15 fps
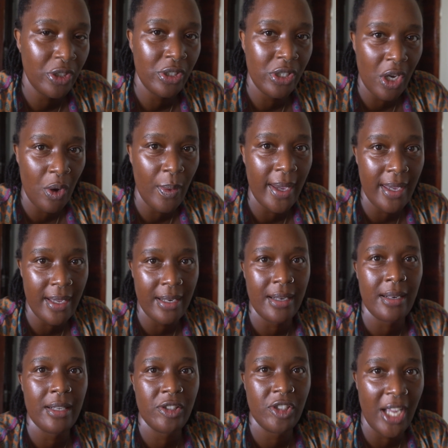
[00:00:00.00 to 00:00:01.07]
you go in and
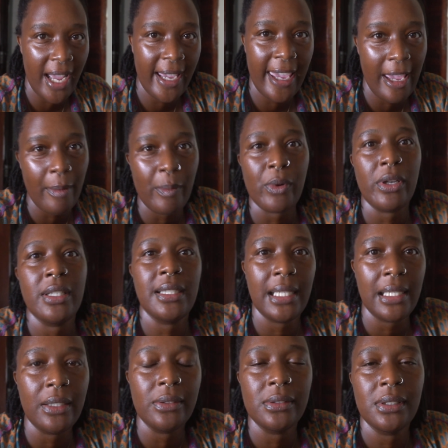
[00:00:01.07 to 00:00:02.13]
jackhammer it
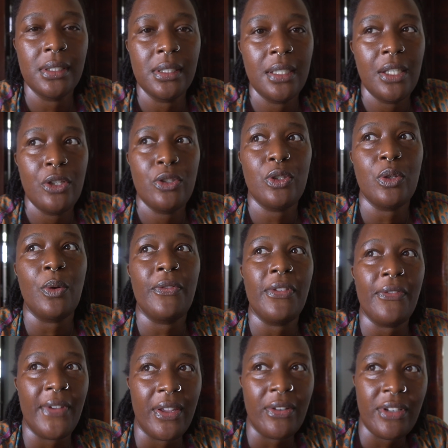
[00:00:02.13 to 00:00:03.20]
down. So if the
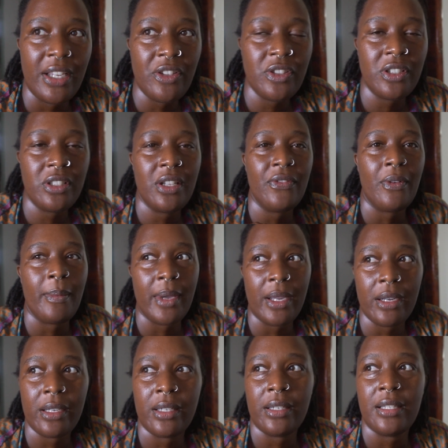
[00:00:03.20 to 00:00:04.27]
foundation of
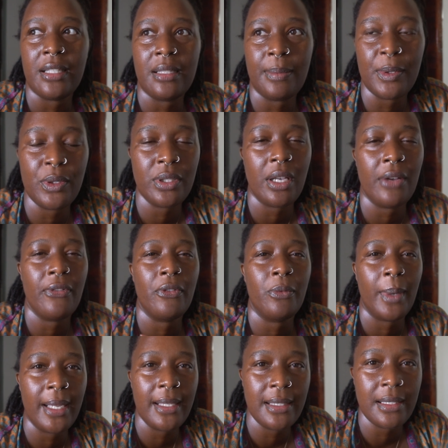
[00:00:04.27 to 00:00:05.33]
America is built off of
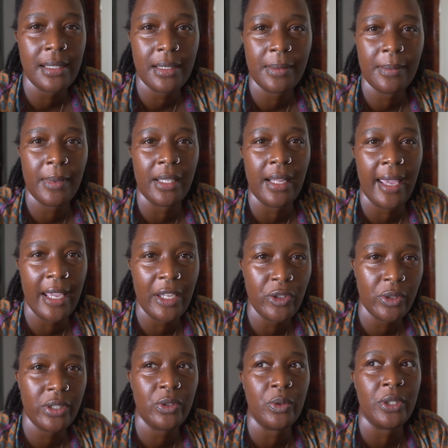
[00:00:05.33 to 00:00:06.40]
racism and
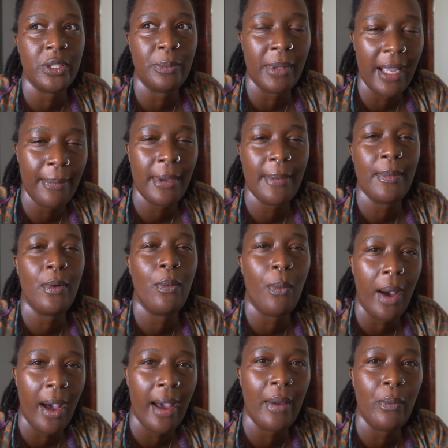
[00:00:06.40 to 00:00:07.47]
hatred towards black people,
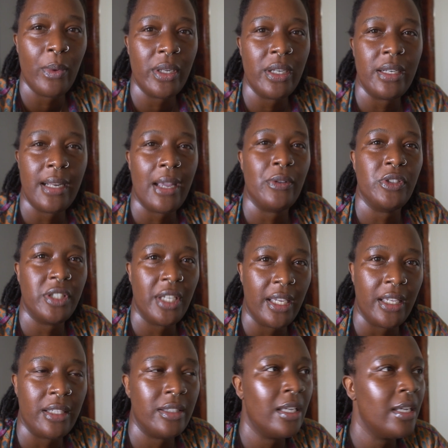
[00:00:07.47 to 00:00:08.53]
why would it now
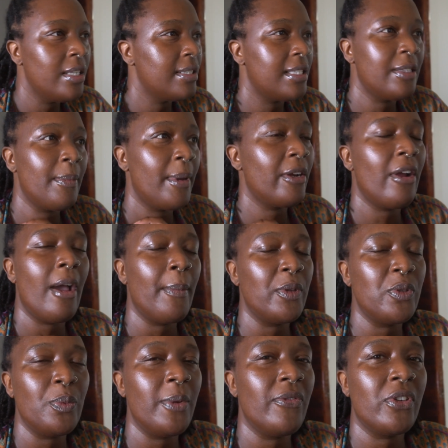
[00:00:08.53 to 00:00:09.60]
change? Doesn't matter how
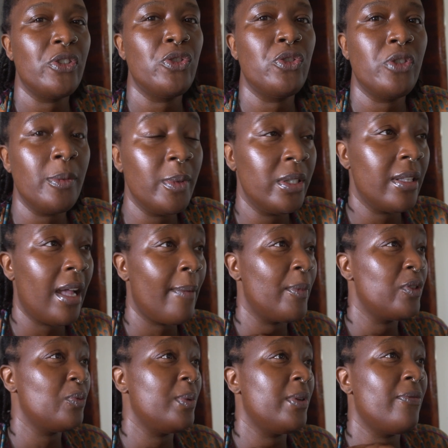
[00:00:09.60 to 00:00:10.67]
much we've contributed, how
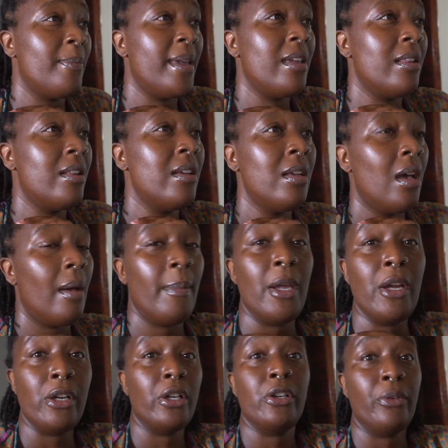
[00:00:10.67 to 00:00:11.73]
much we've made
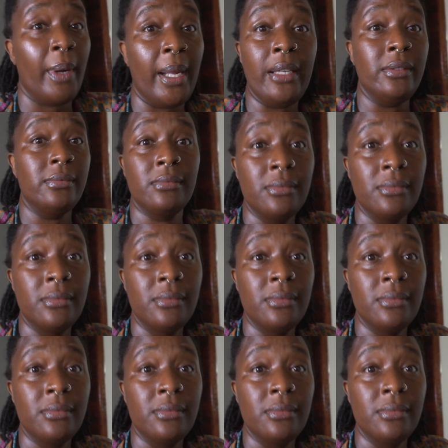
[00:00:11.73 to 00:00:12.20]
America great,